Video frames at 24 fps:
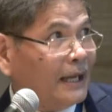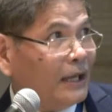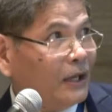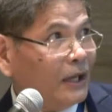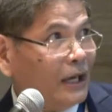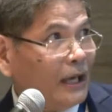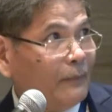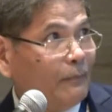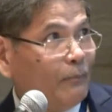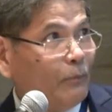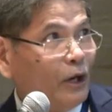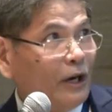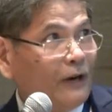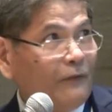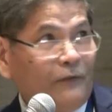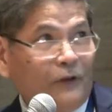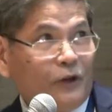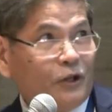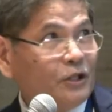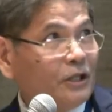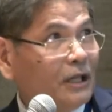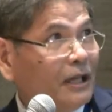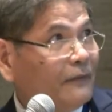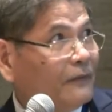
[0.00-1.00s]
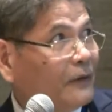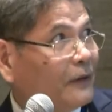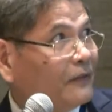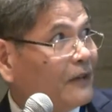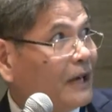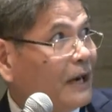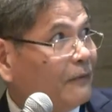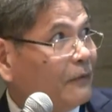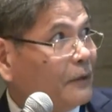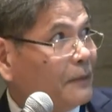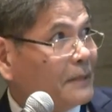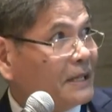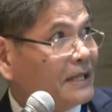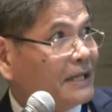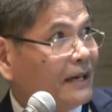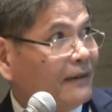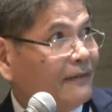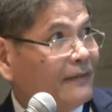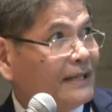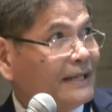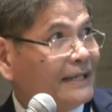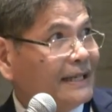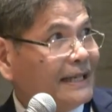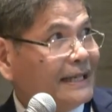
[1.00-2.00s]
You can have more efficient delivery of government
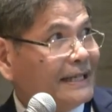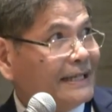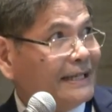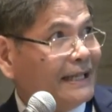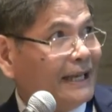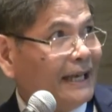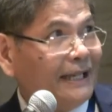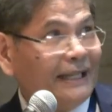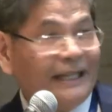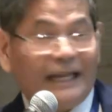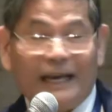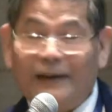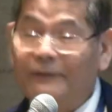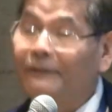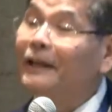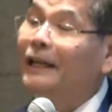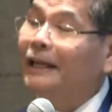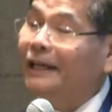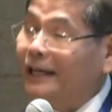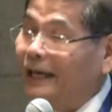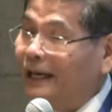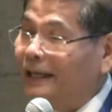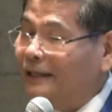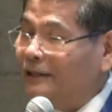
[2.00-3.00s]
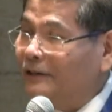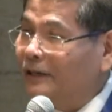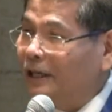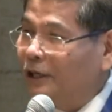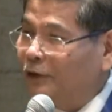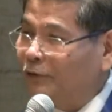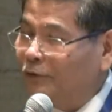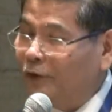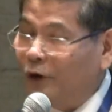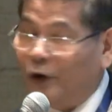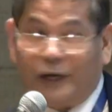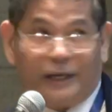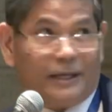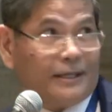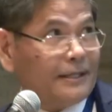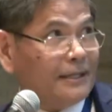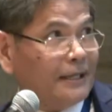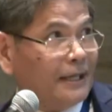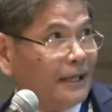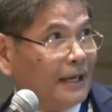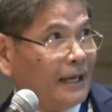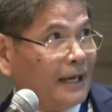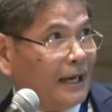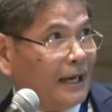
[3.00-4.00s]
services, and definitely, again, greater voice